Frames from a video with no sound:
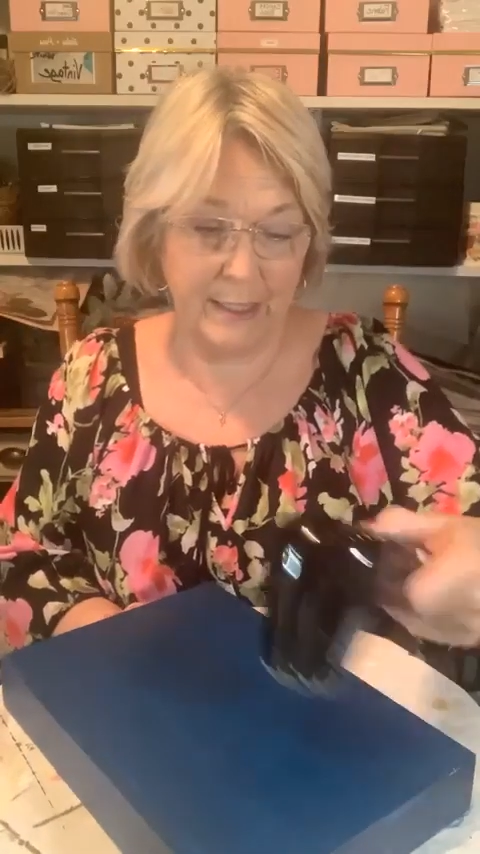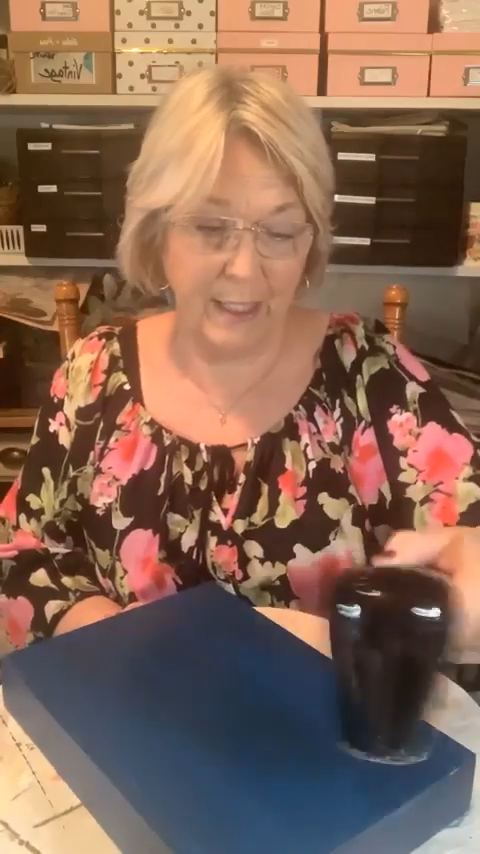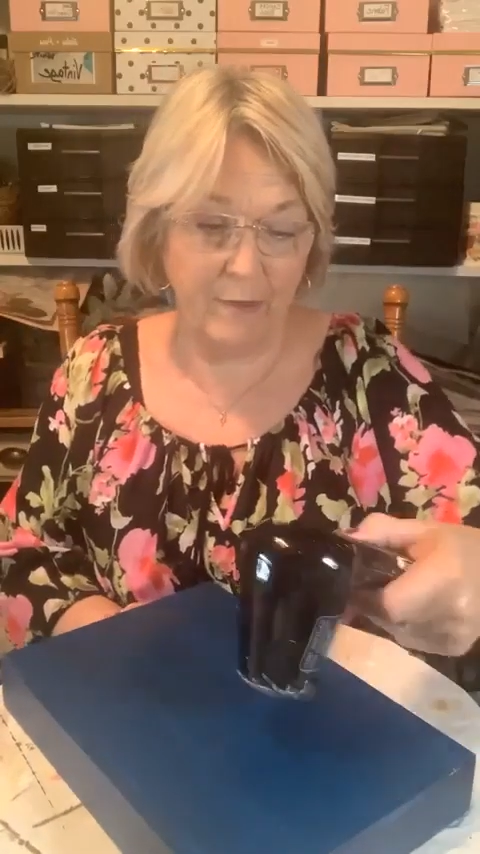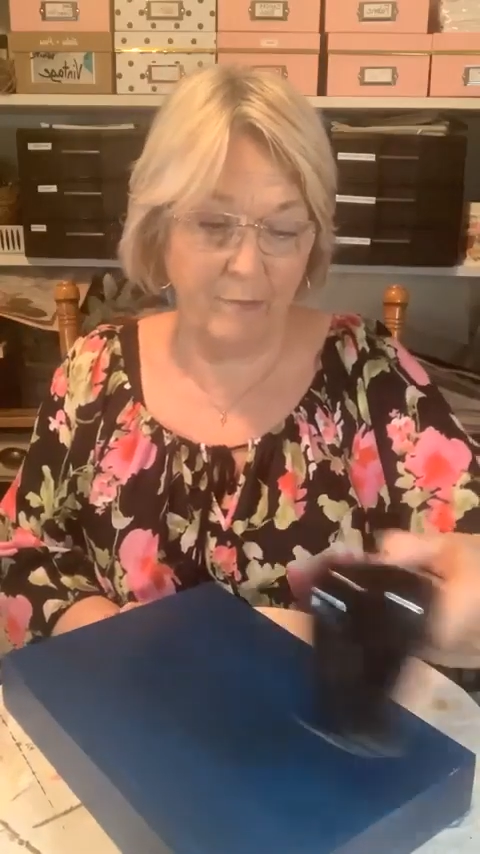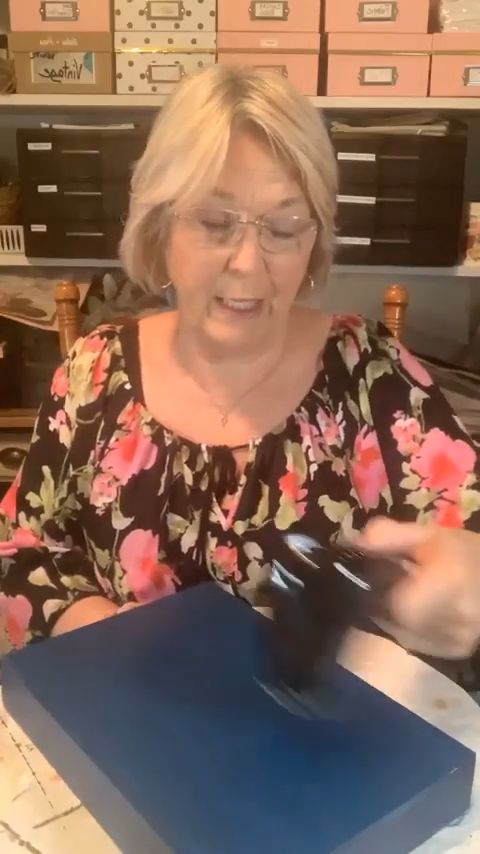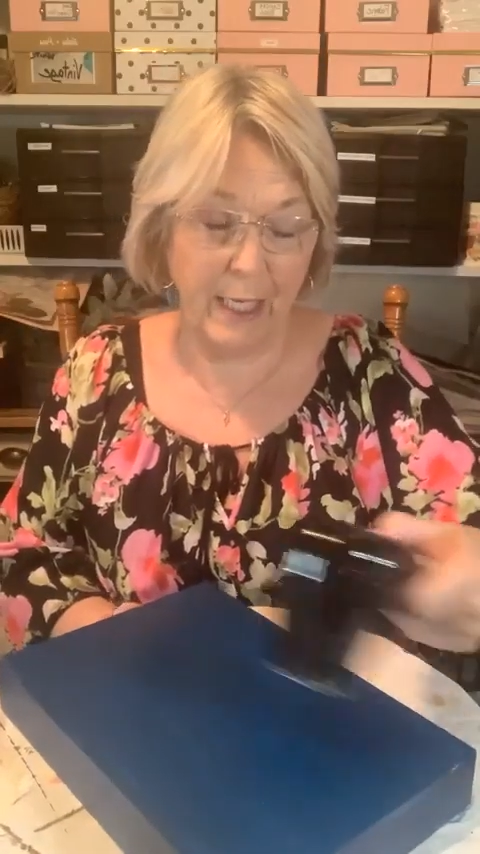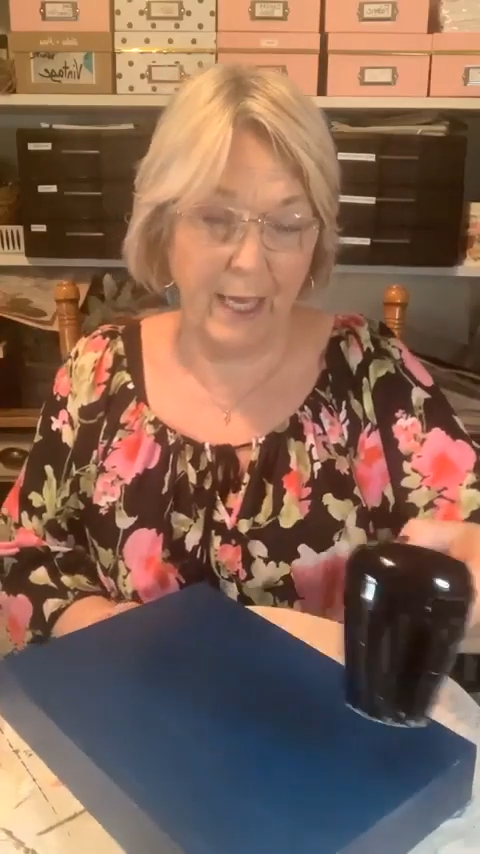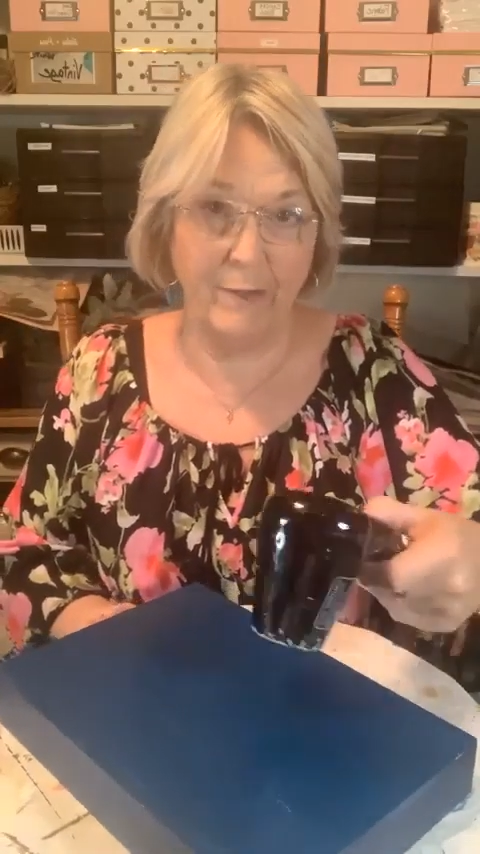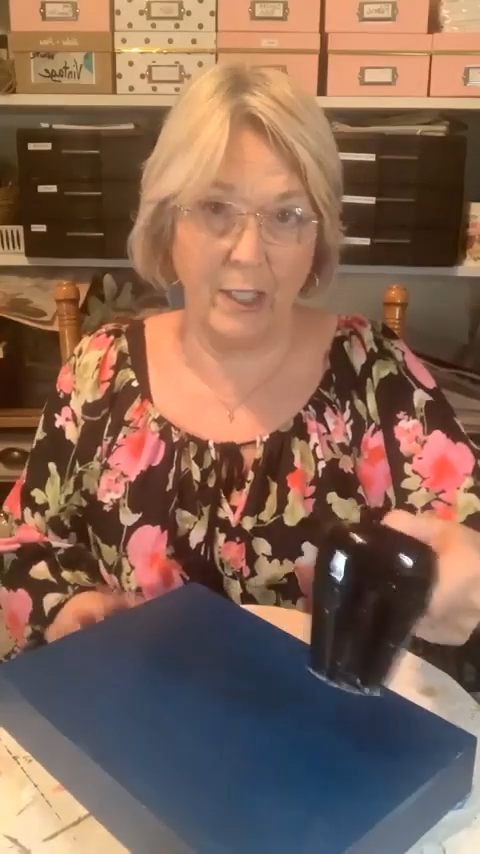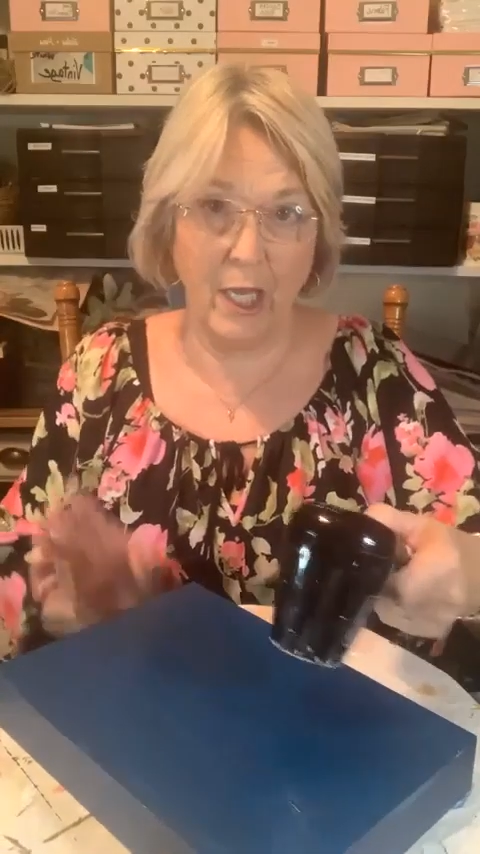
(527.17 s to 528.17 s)
instead of me
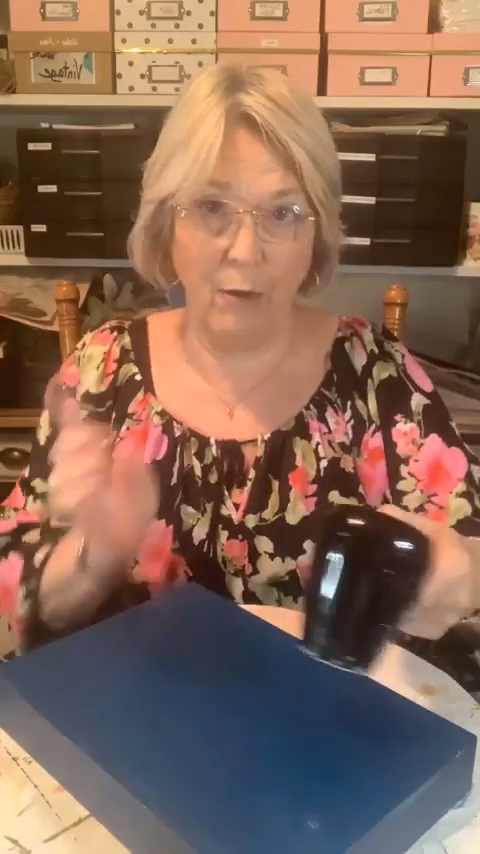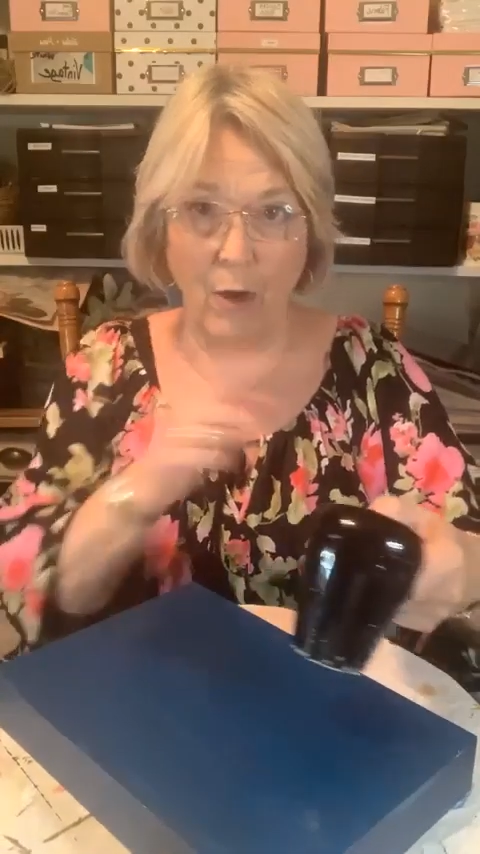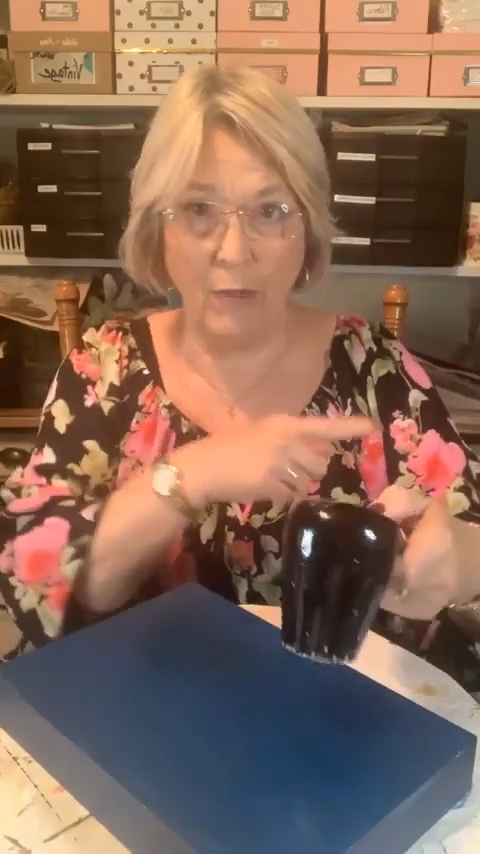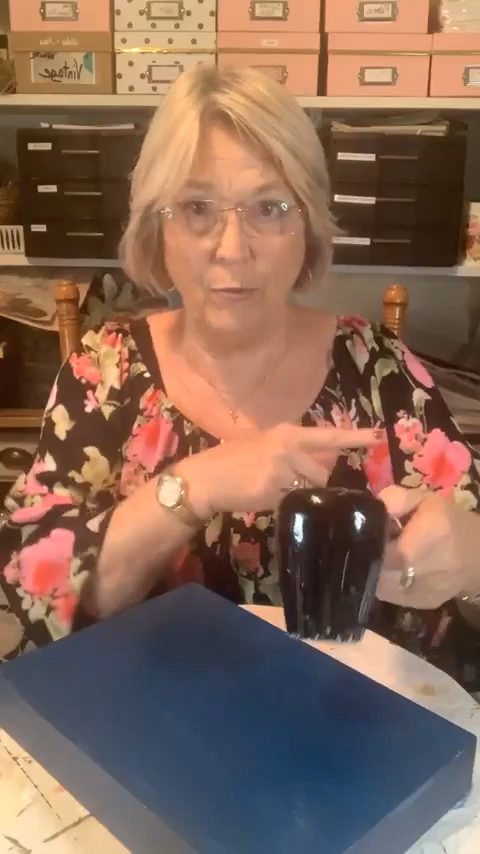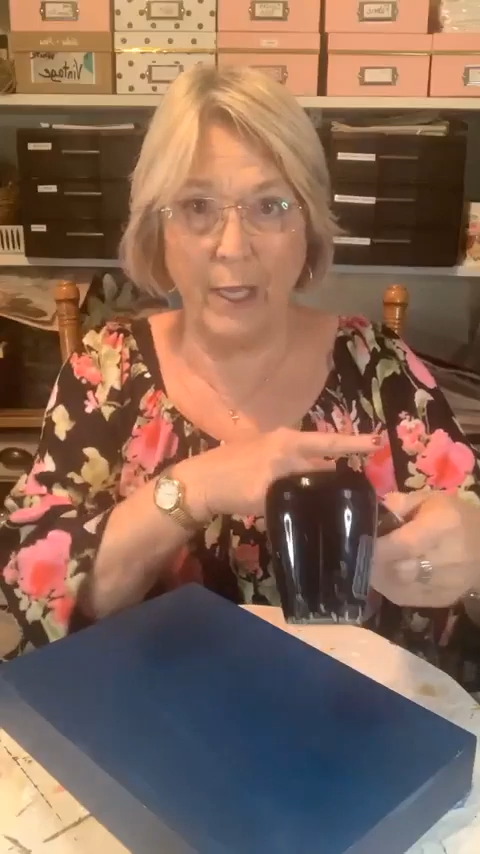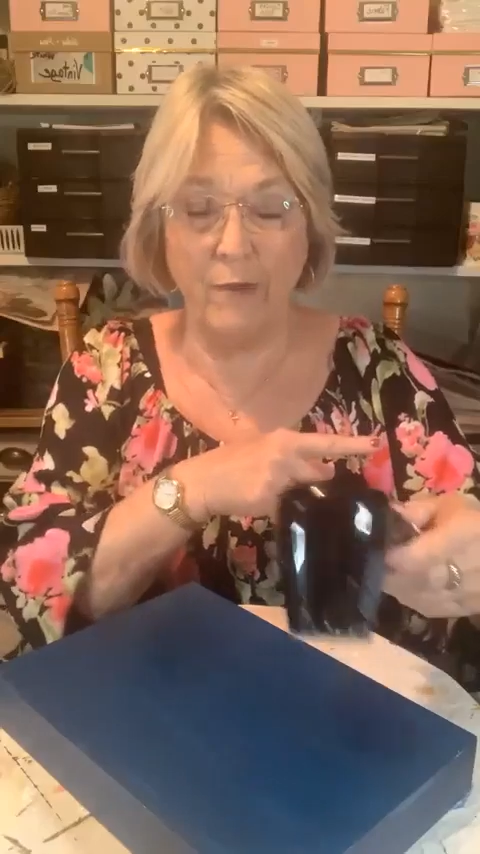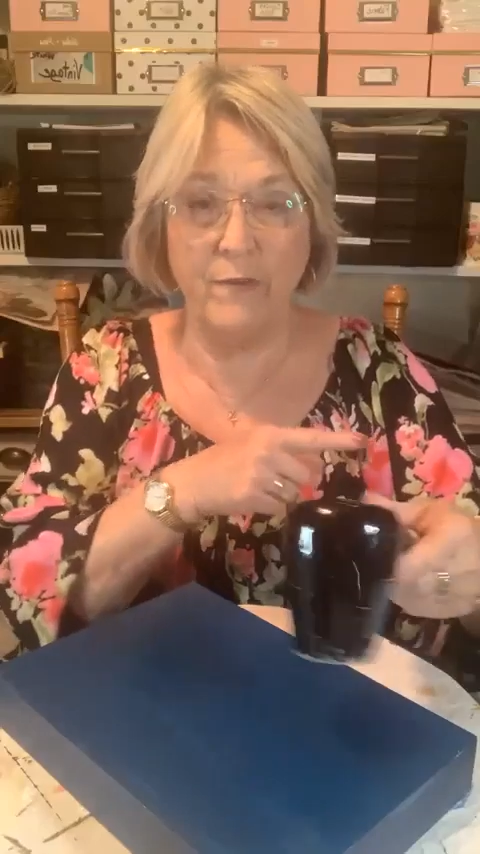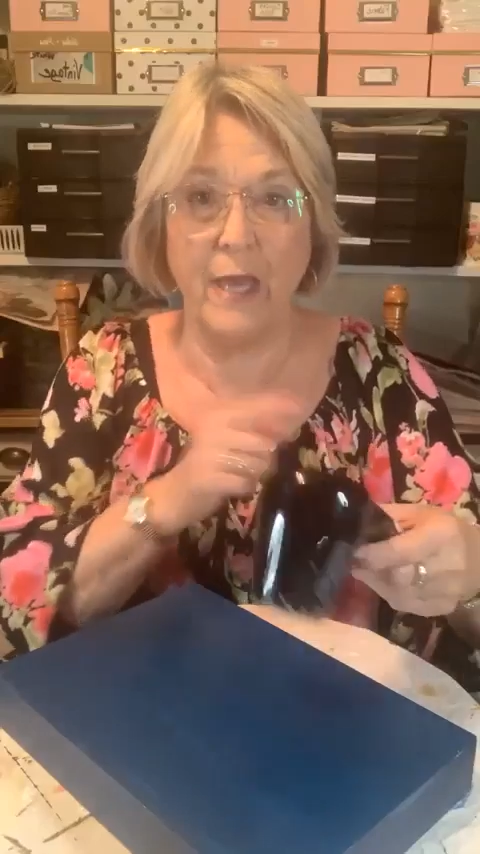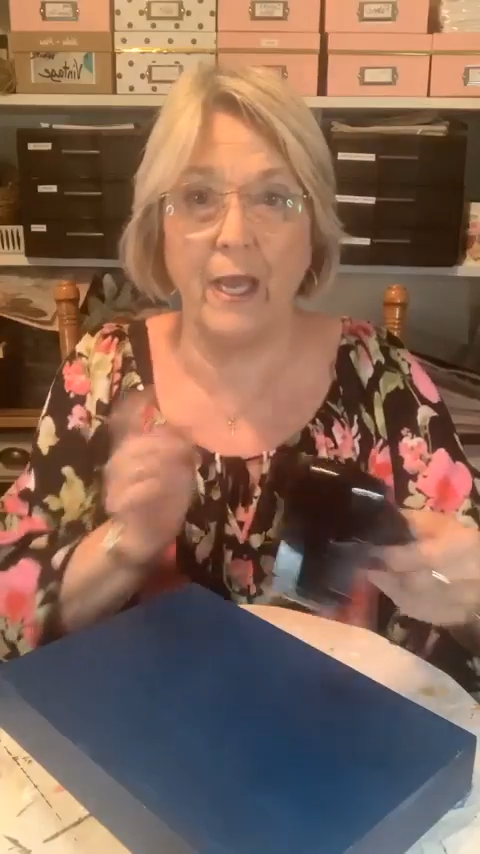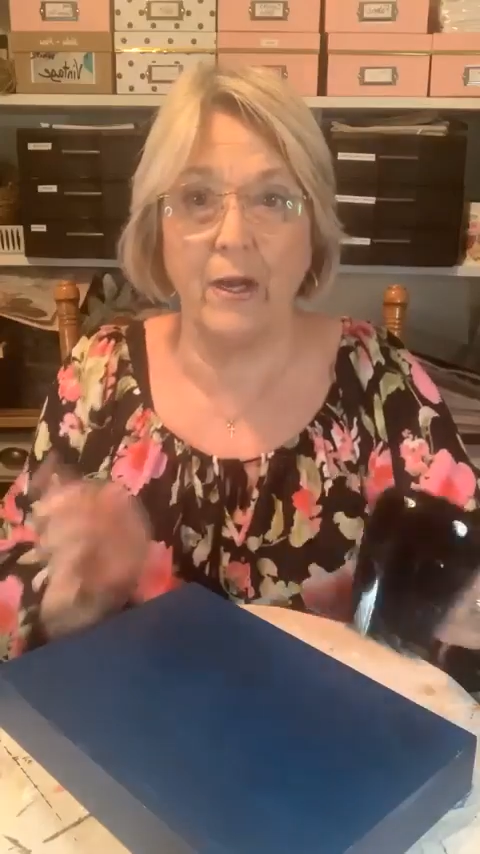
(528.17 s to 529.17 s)
having to go all the
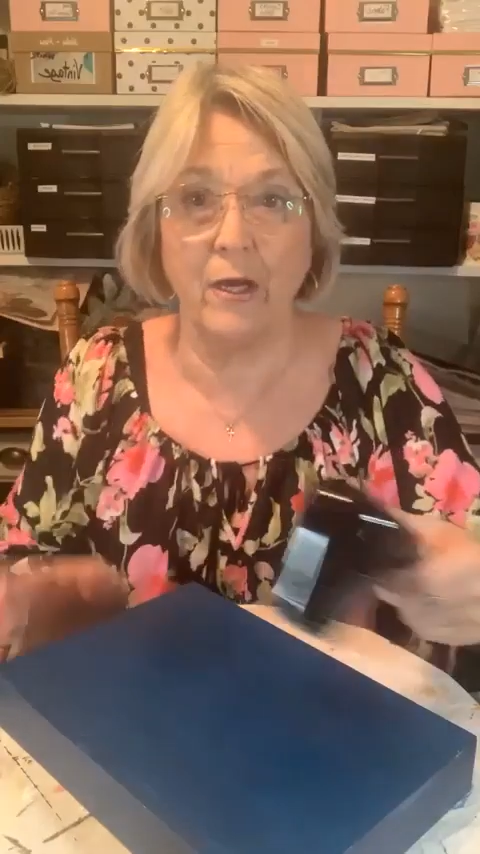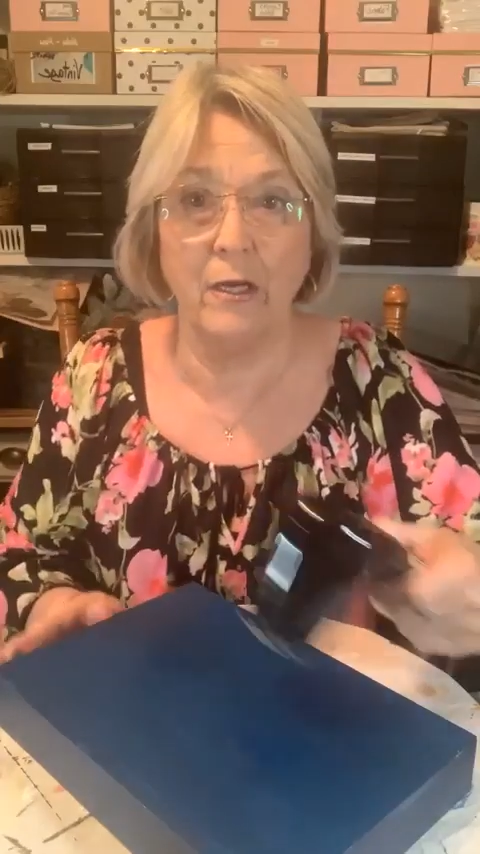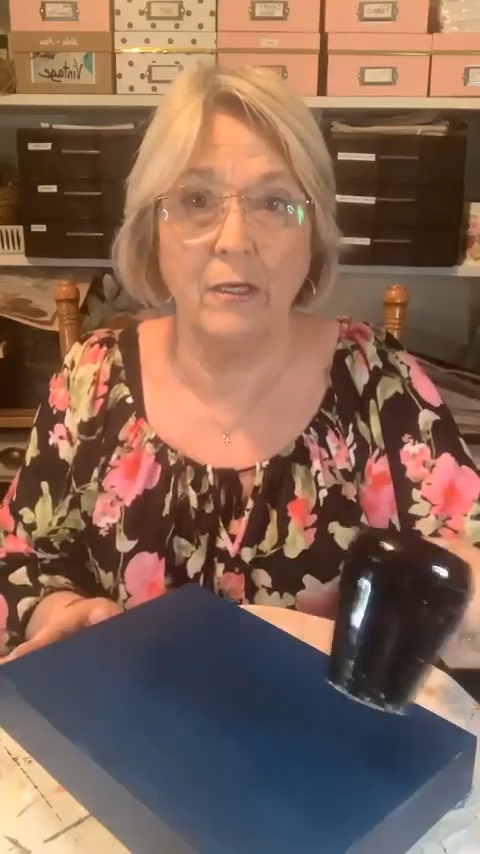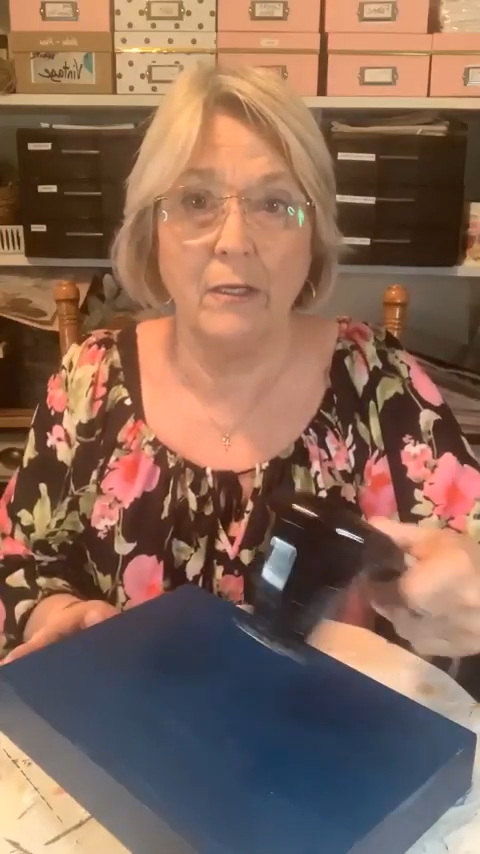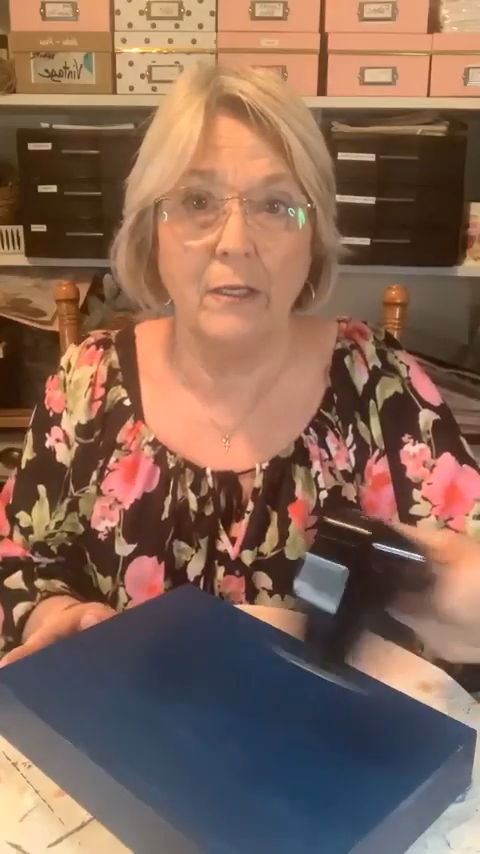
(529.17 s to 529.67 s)
way over there,